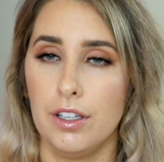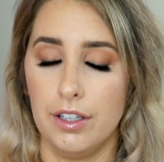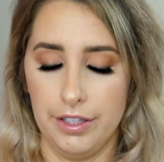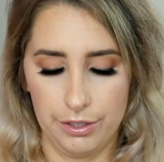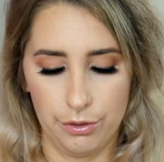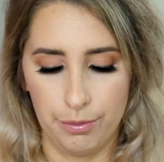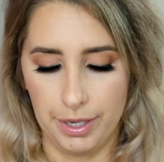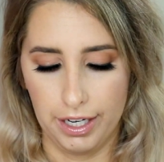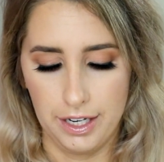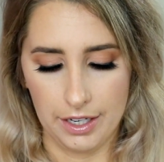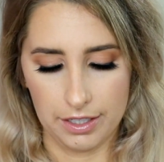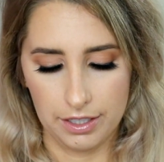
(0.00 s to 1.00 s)
this would be
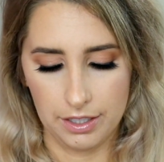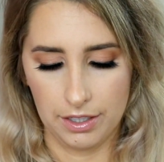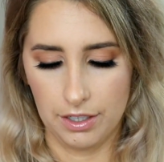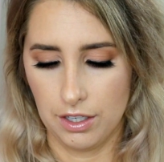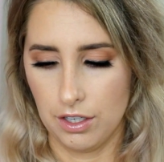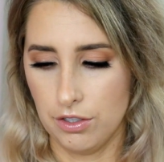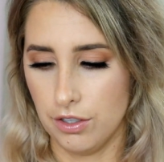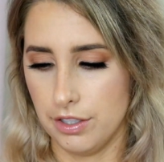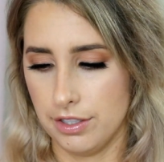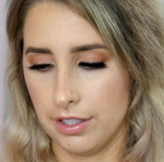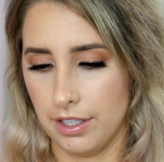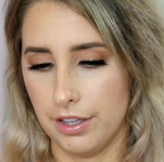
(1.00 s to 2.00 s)
it.
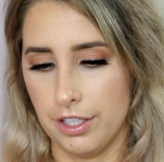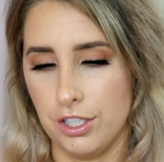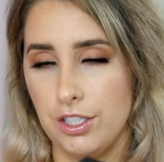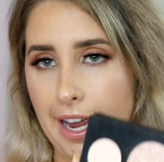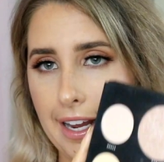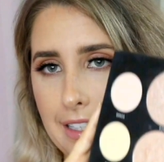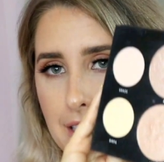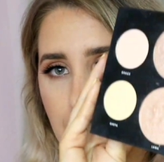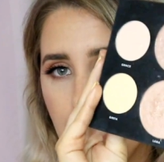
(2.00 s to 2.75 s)
Because the shades in